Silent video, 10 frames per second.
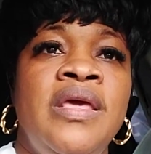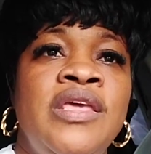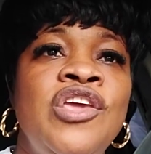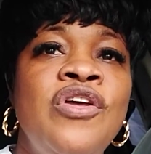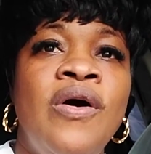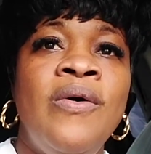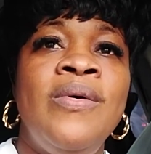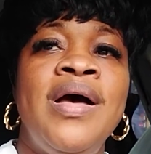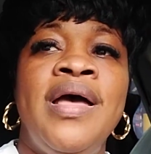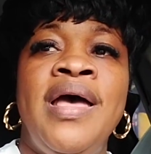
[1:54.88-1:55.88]

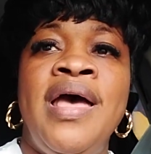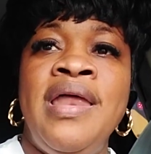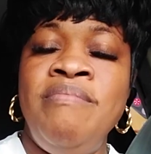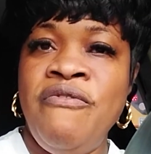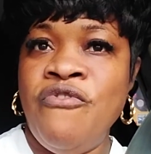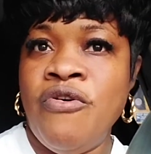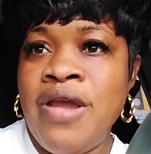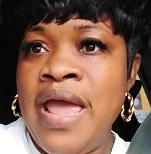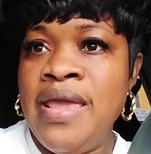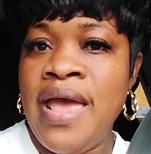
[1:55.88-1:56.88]
and before
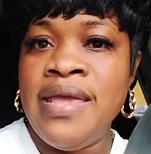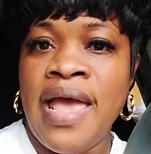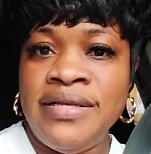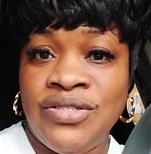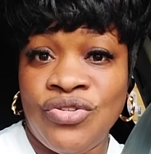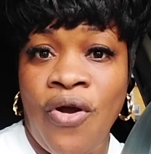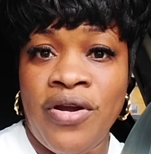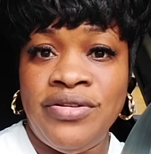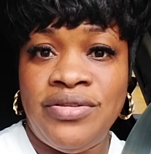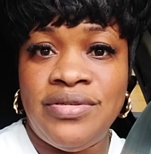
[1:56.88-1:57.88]
I
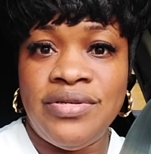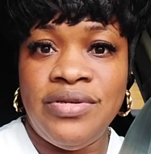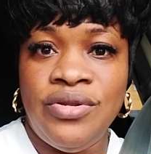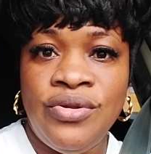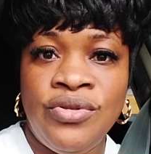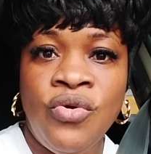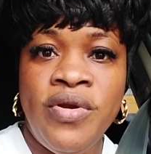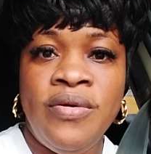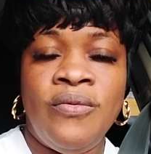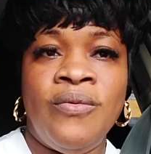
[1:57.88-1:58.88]
start
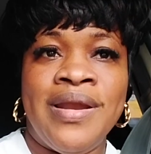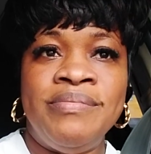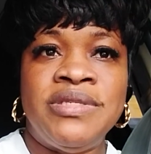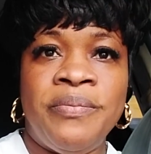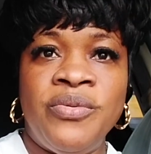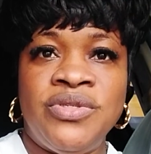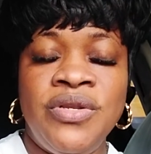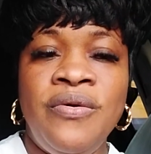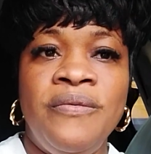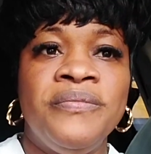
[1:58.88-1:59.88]
doing what I'm supposed to
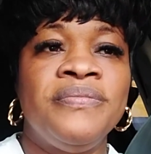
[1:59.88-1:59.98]
do.